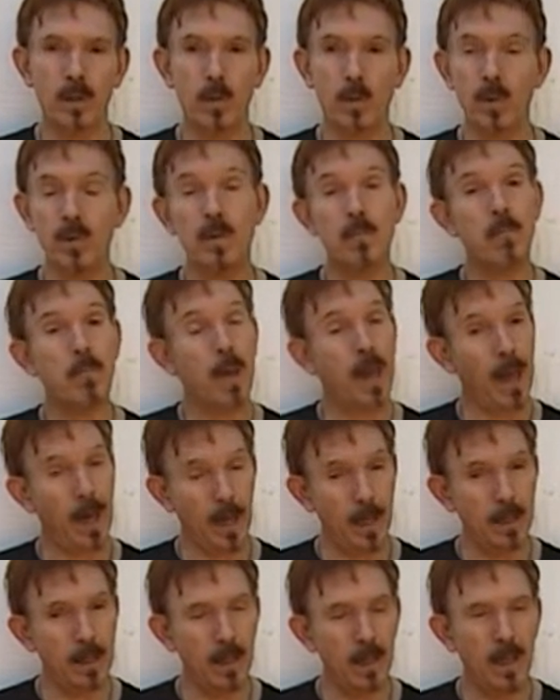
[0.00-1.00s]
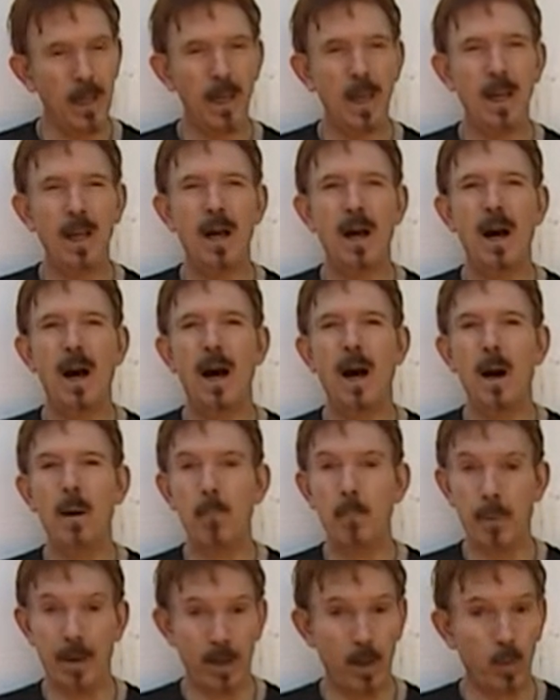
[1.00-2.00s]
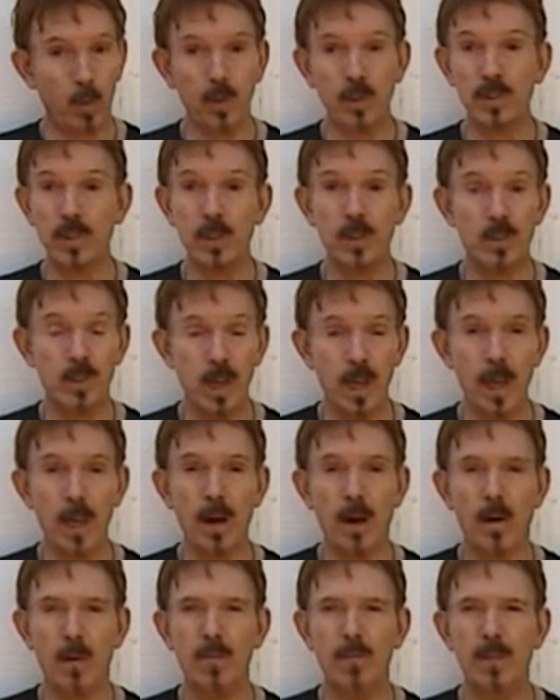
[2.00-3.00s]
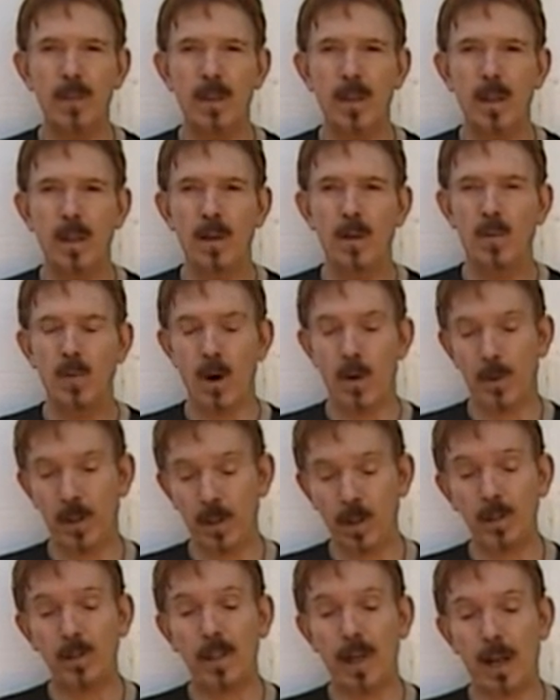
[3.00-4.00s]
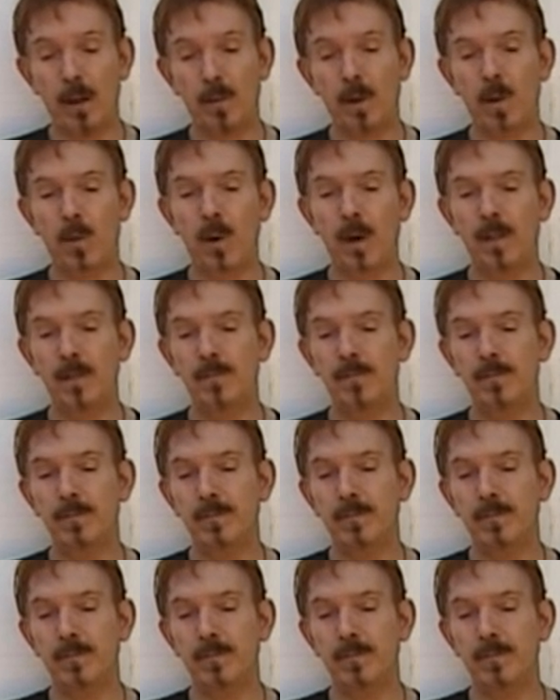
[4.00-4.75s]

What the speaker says: It wasn't bad, but it was to scale. Well, we looked at it and we went,